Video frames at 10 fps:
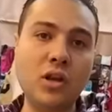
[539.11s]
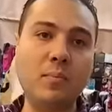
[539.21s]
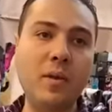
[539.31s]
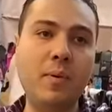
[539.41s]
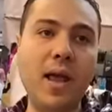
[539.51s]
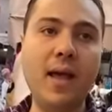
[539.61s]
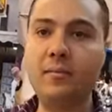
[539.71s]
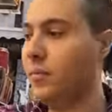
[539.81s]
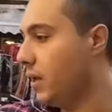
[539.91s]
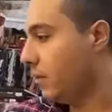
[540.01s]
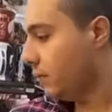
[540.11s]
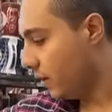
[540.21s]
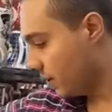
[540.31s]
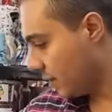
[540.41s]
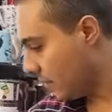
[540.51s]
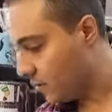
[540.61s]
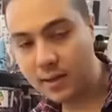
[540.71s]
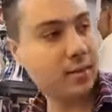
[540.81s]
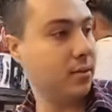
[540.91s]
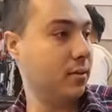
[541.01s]
Those are made by handmade. This and
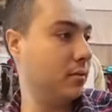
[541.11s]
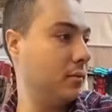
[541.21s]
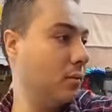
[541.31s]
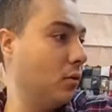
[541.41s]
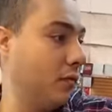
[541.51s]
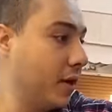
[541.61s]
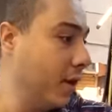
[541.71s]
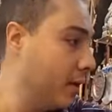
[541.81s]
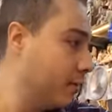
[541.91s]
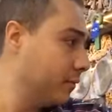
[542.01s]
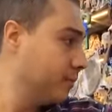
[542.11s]
this over here.